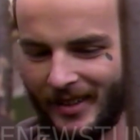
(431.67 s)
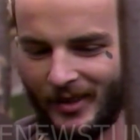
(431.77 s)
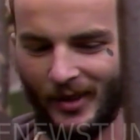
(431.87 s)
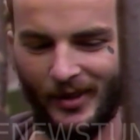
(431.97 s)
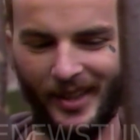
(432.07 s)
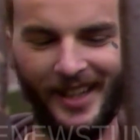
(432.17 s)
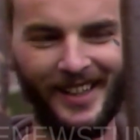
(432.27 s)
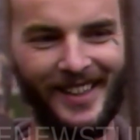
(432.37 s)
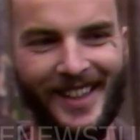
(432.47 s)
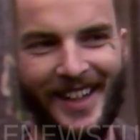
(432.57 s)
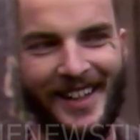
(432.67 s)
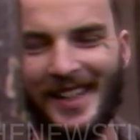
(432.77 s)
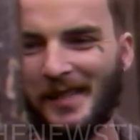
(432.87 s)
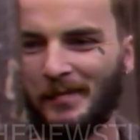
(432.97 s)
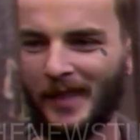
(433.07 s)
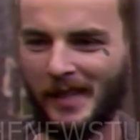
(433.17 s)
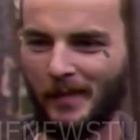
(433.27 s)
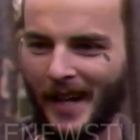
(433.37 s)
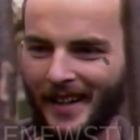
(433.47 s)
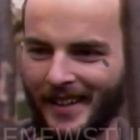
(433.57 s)
Well, that's, that's
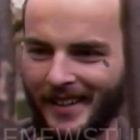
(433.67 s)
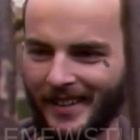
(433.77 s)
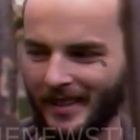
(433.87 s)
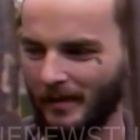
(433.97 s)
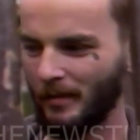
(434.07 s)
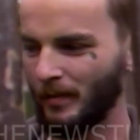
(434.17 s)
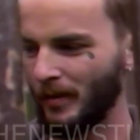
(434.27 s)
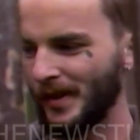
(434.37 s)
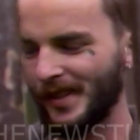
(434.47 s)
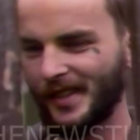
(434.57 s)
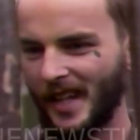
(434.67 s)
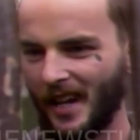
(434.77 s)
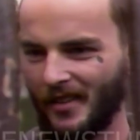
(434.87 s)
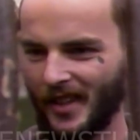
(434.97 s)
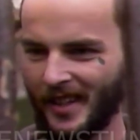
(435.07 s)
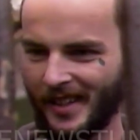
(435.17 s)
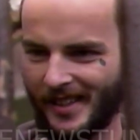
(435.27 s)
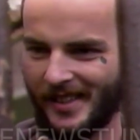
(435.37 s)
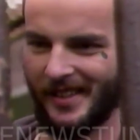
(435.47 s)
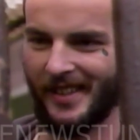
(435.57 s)
part of the prison's code of ethics.
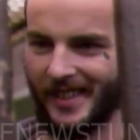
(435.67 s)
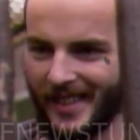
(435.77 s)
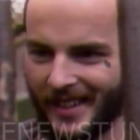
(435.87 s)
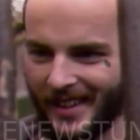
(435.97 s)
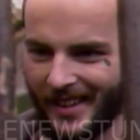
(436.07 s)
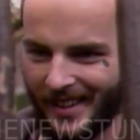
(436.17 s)
The guys that